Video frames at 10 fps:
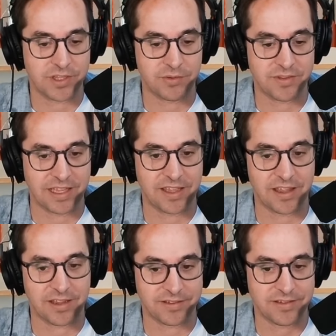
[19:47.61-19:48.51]
He was thinking
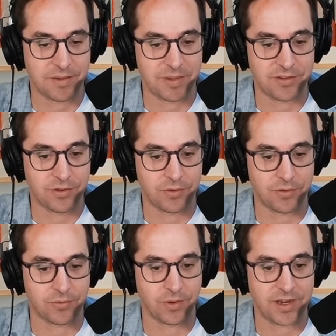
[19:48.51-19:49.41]
that uh, this is going to be too
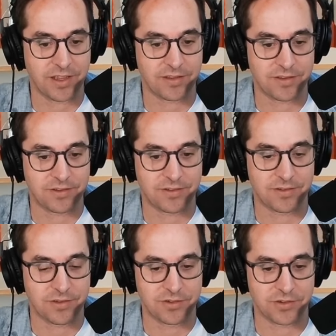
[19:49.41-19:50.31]
gritty and
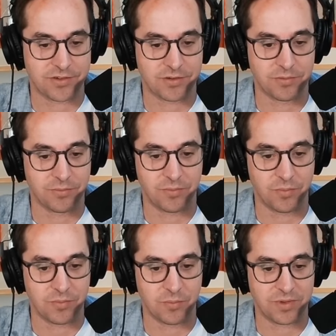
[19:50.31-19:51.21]
just too,
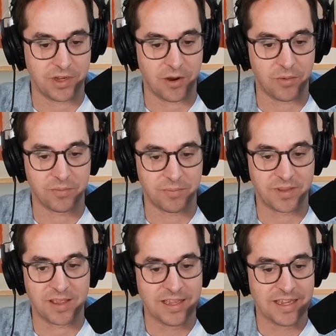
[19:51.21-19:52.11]
you know,
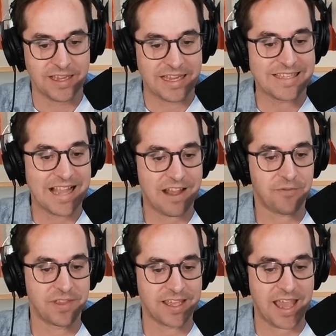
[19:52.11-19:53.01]
it's not
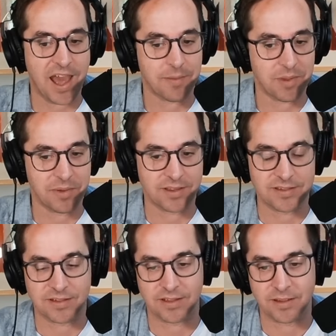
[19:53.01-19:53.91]
for the Academy,
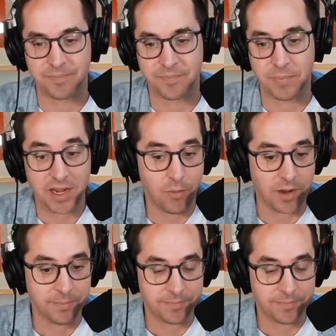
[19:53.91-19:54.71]
basically. But he won.